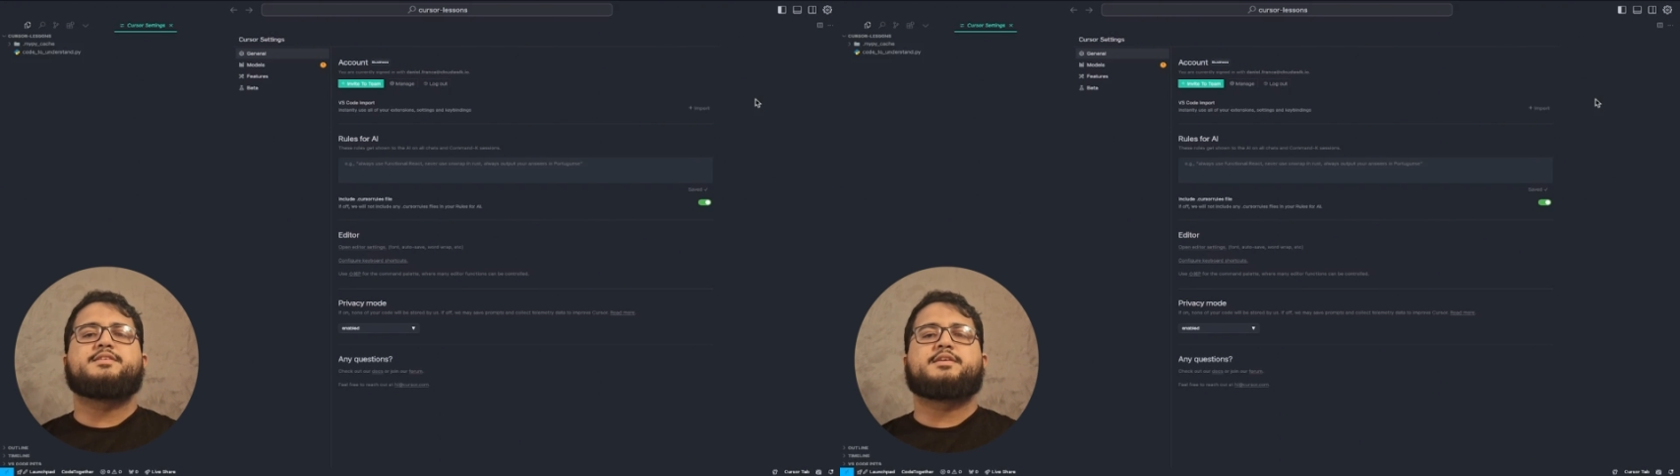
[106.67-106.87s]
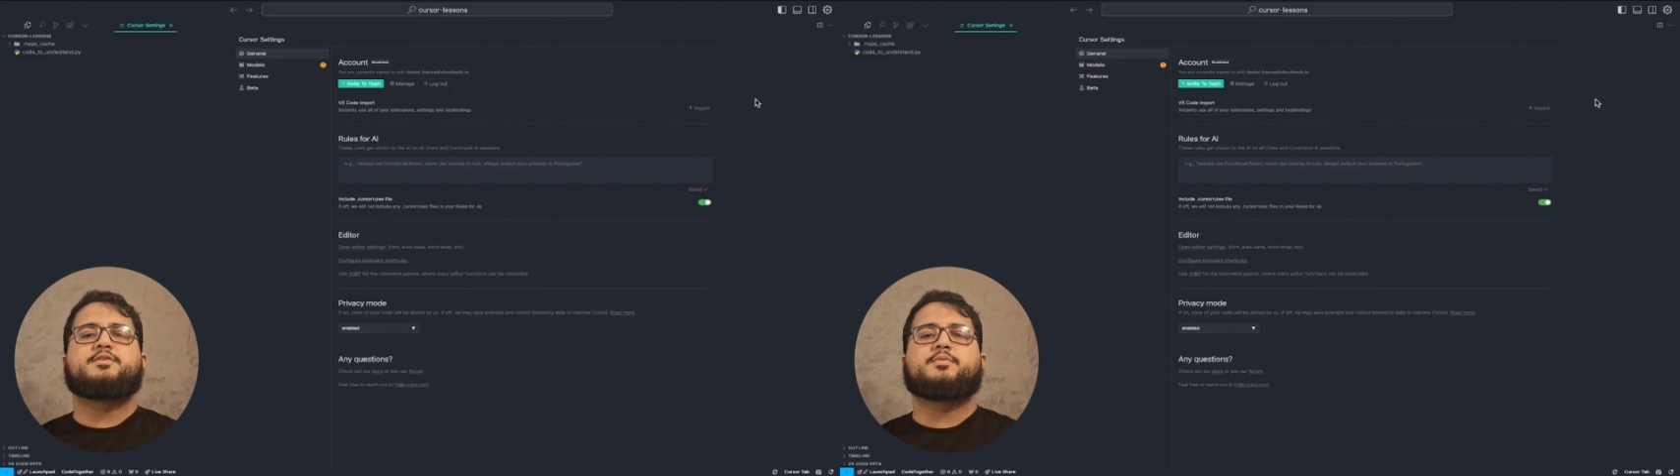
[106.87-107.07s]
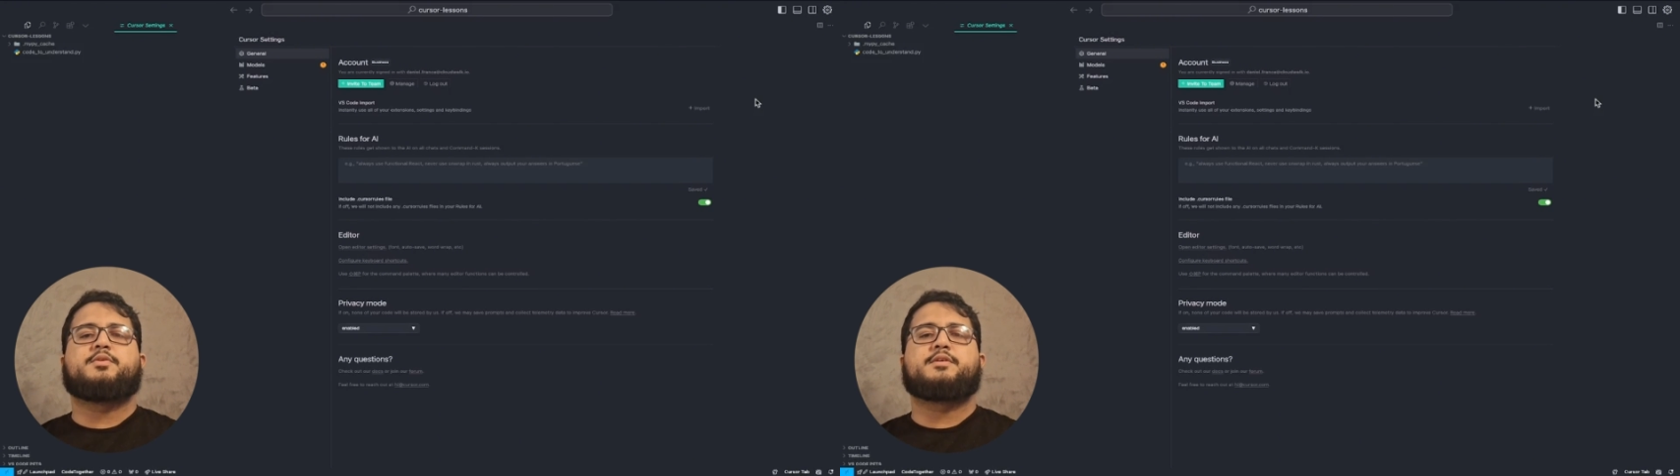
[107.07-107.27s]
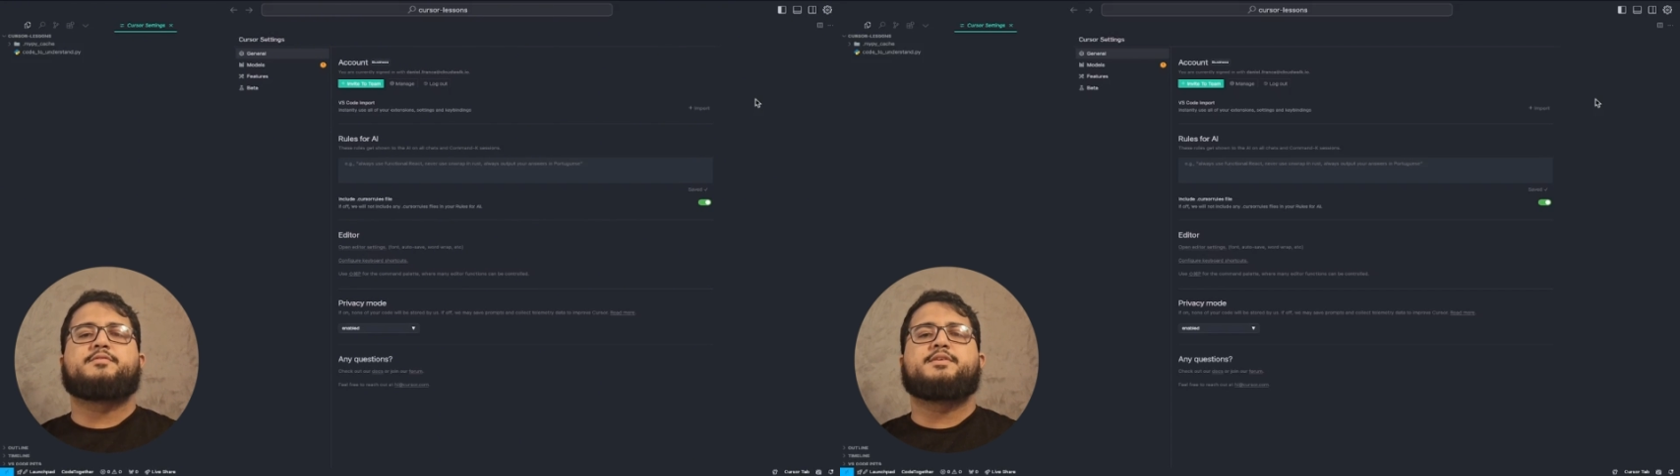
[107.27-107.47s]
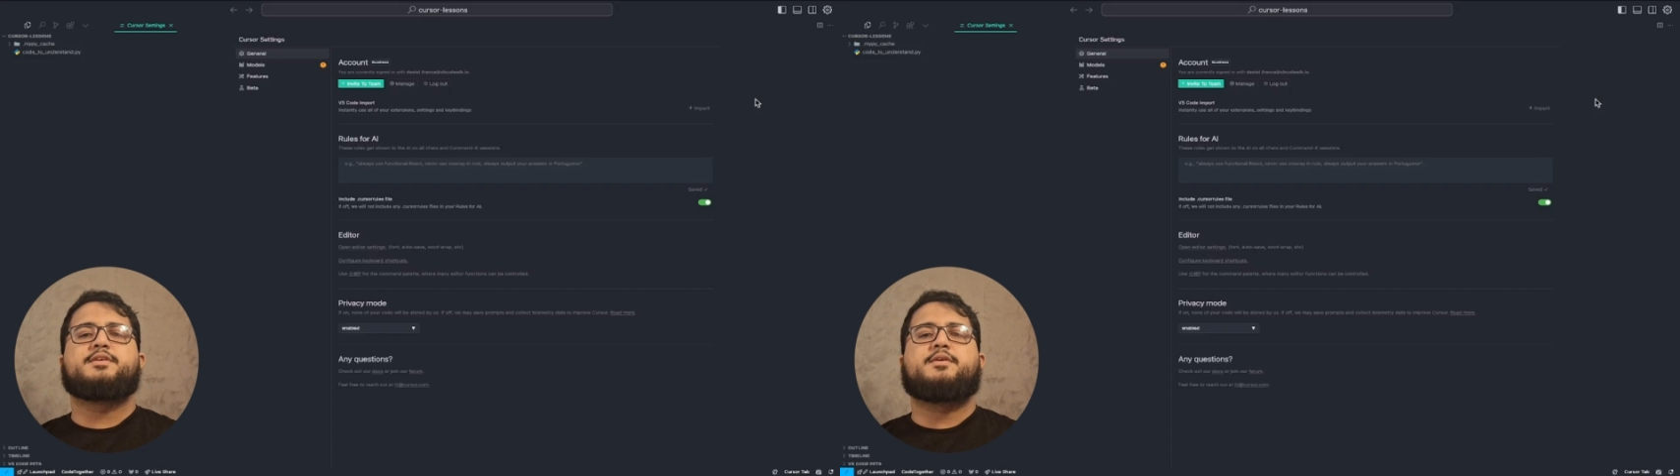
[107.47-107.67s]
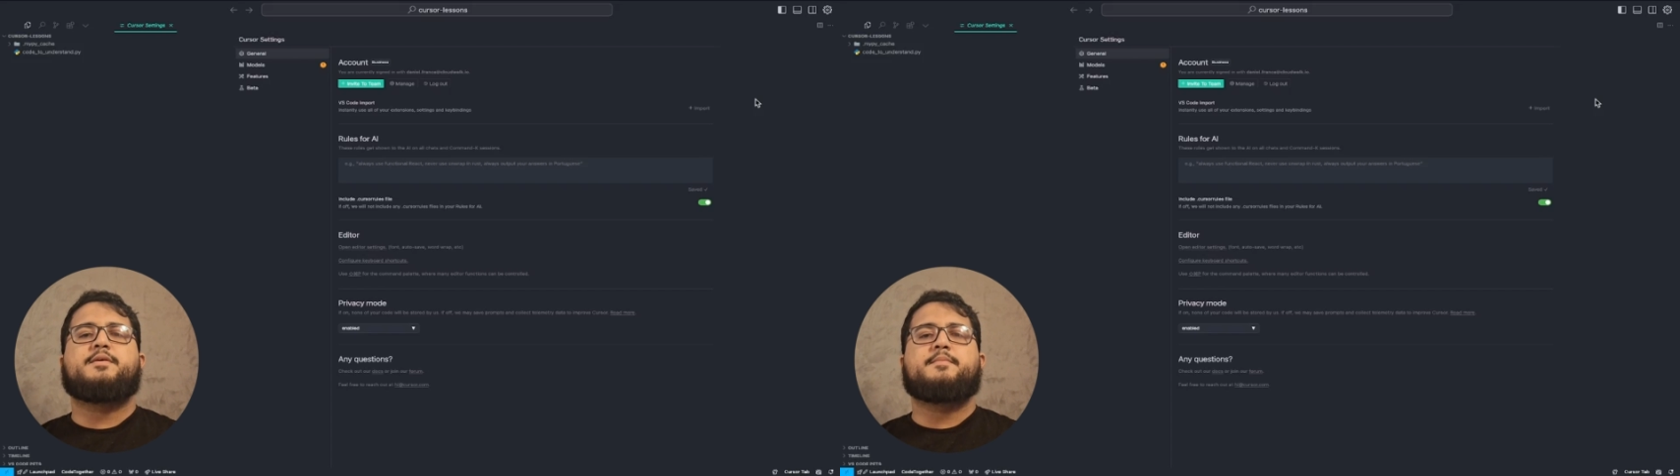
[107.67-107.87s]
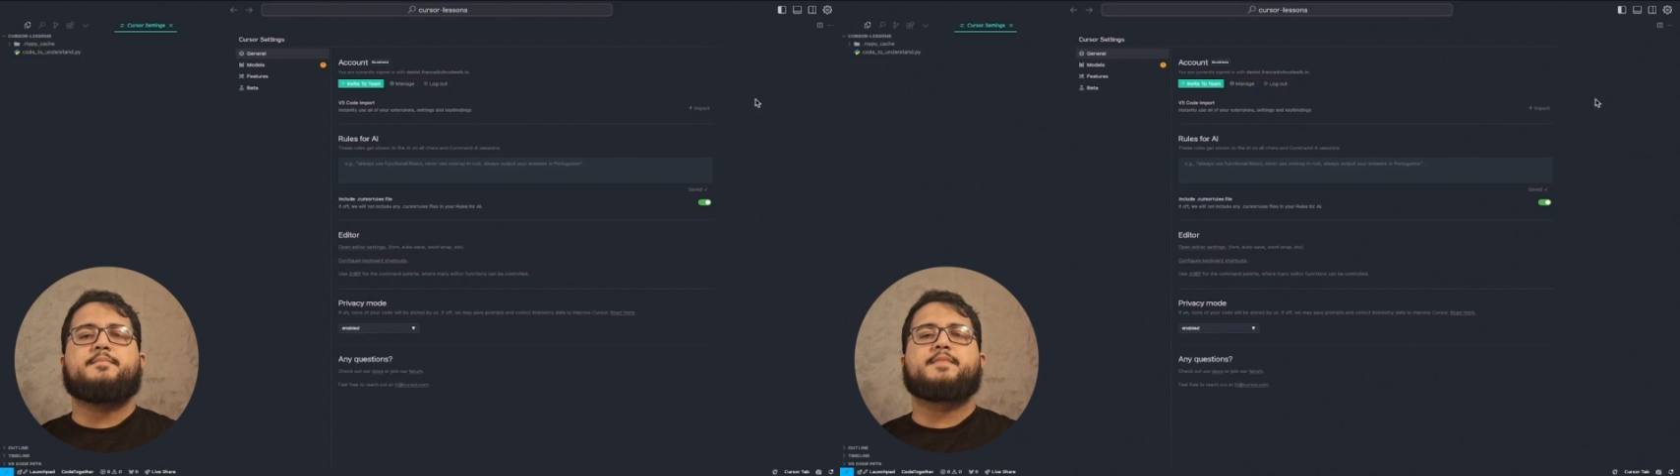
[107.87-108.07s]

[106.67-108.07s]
thing you will configure